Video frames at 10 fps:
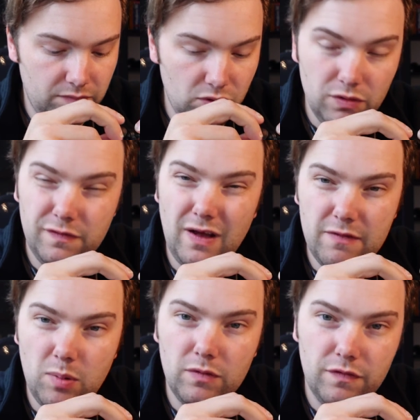Bluetooth
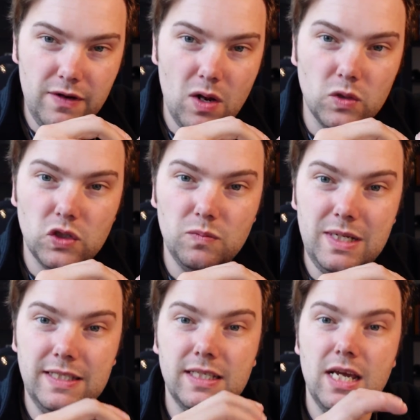5.3 also
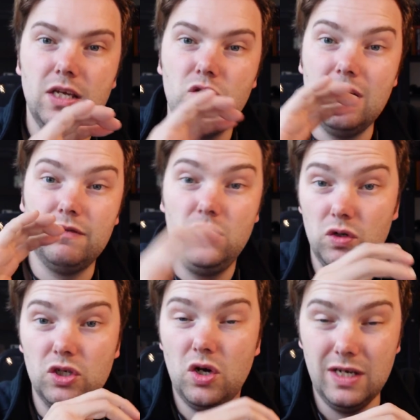means you have
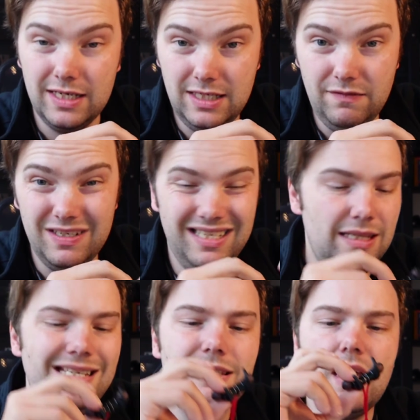good
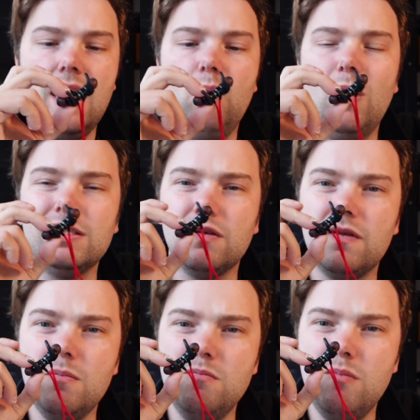connectivity. These are ones
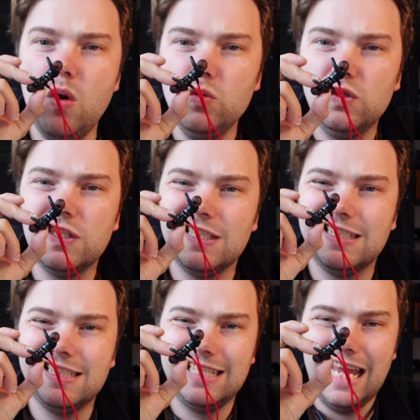of the most
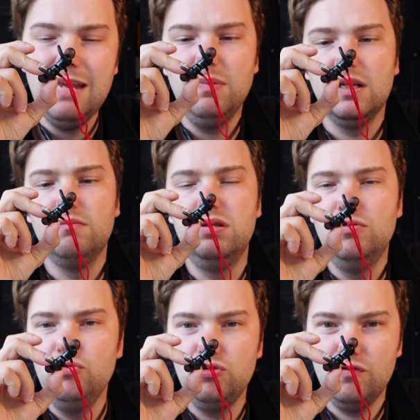stable
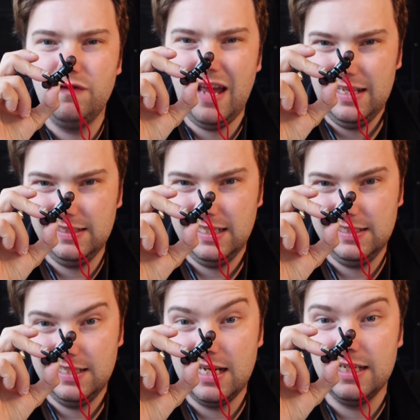Bluetooth
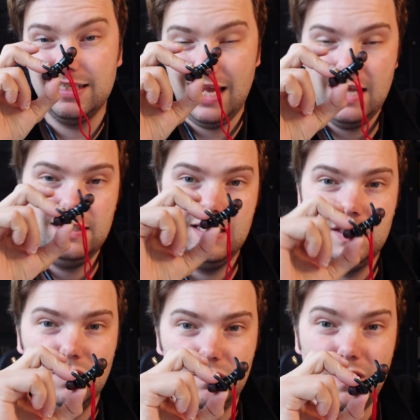headsets that I
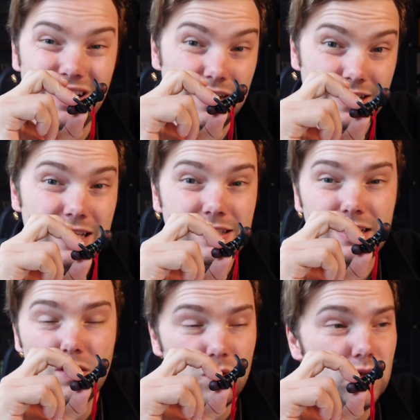tested so far, and I
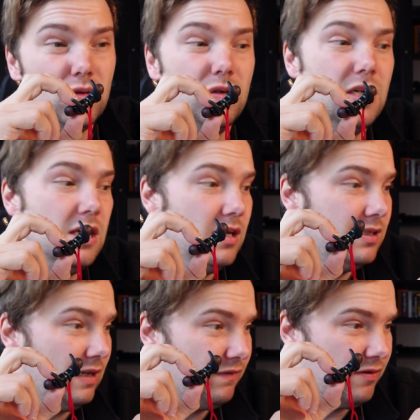tested also,
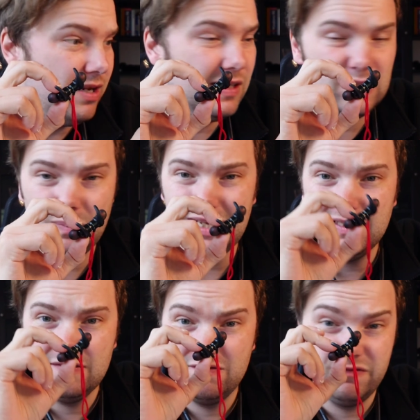yeah, very
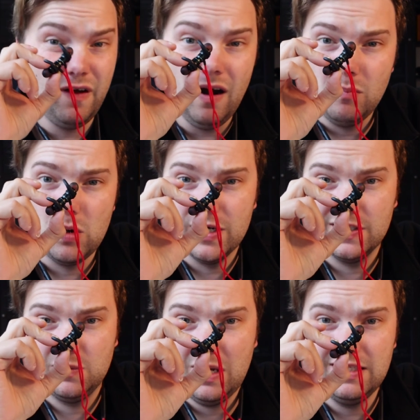expensive, far more
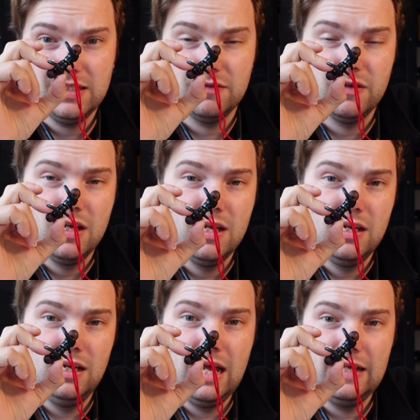expensive
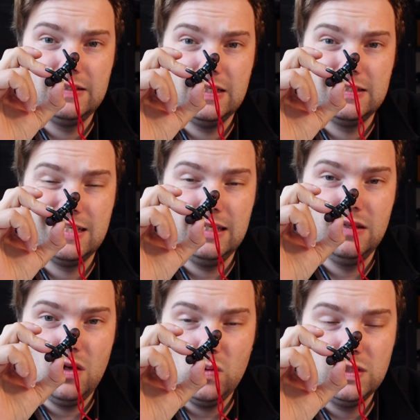headsets
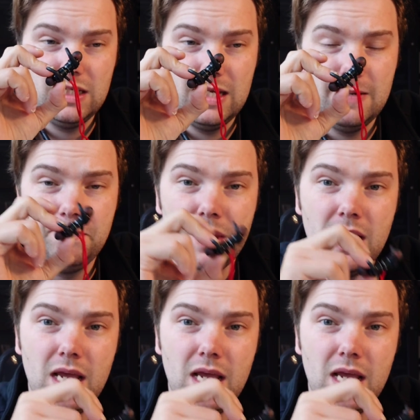than those here.